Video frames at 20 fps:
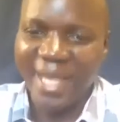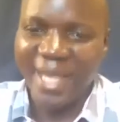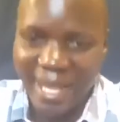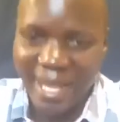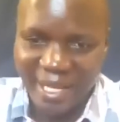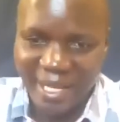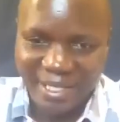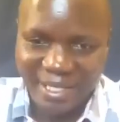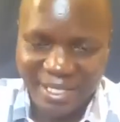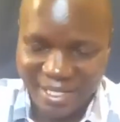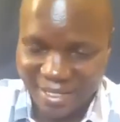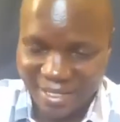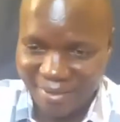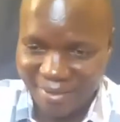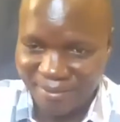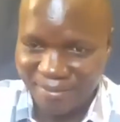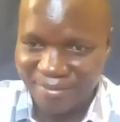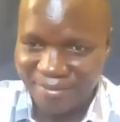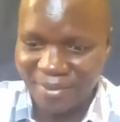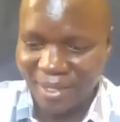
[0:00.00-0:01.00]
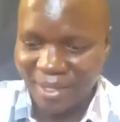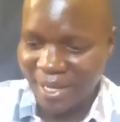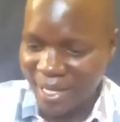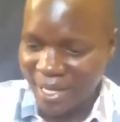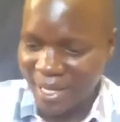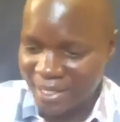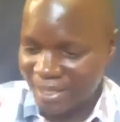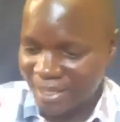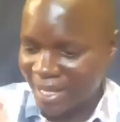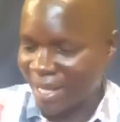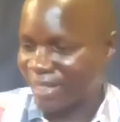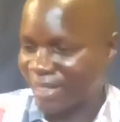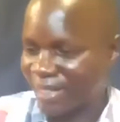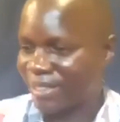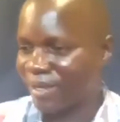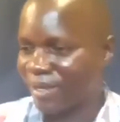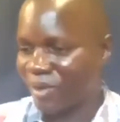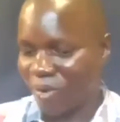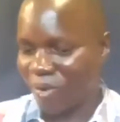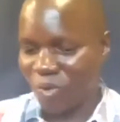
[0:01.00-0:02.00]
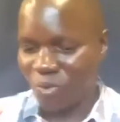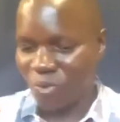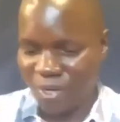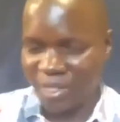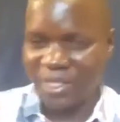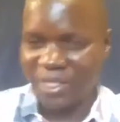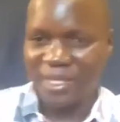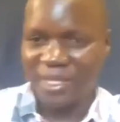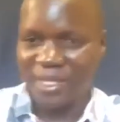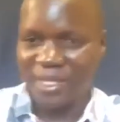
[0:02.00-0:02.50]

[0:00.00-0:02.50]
else? Let's start with